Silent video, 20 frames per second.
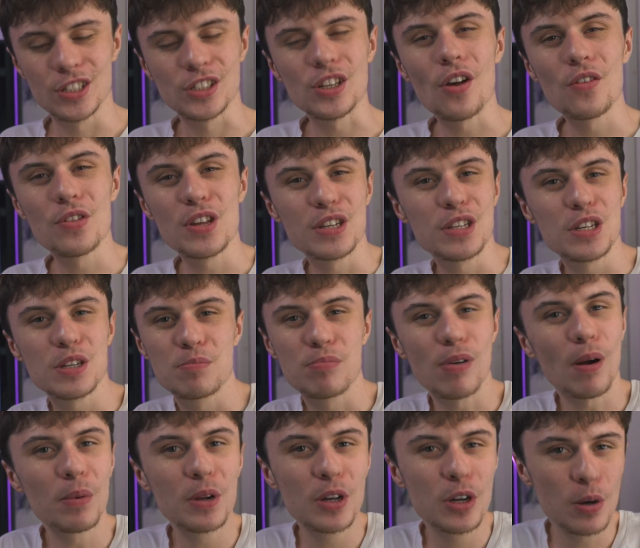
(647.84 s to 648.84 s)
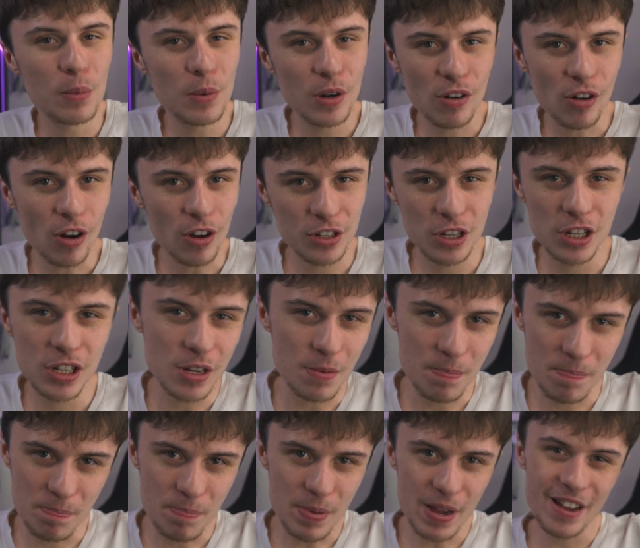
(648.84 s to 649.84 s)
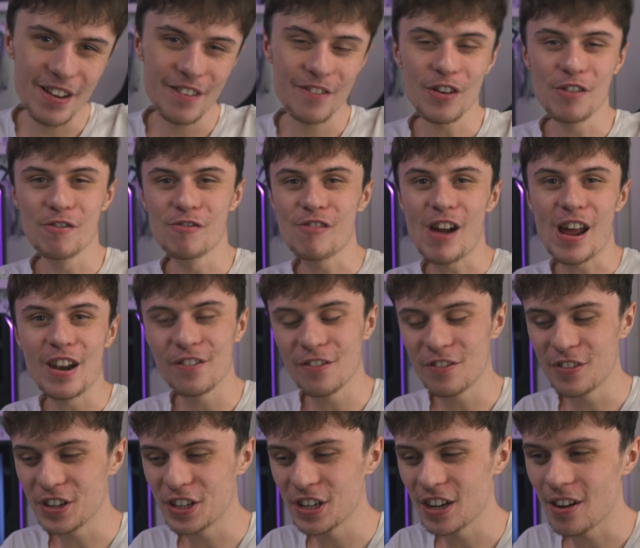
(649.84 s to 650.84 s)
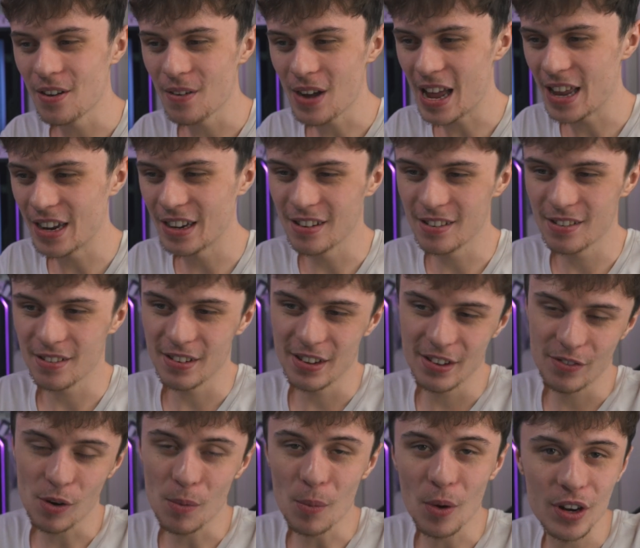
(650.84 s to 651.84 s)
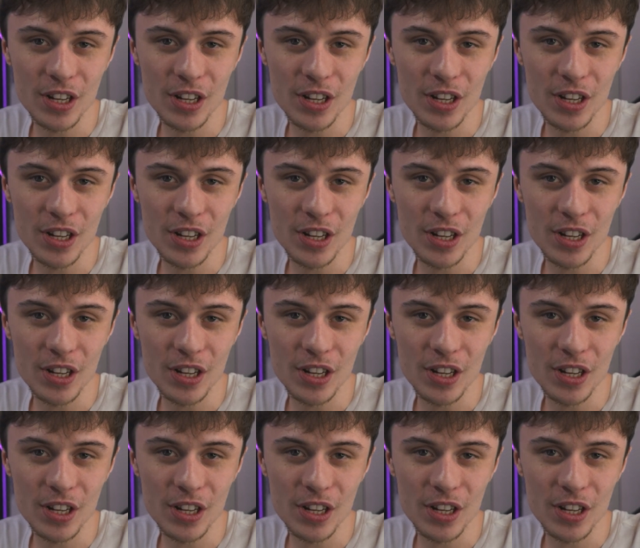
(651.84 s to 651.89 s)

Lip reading: So this has probably come across as a bit of a rant video, and if I'm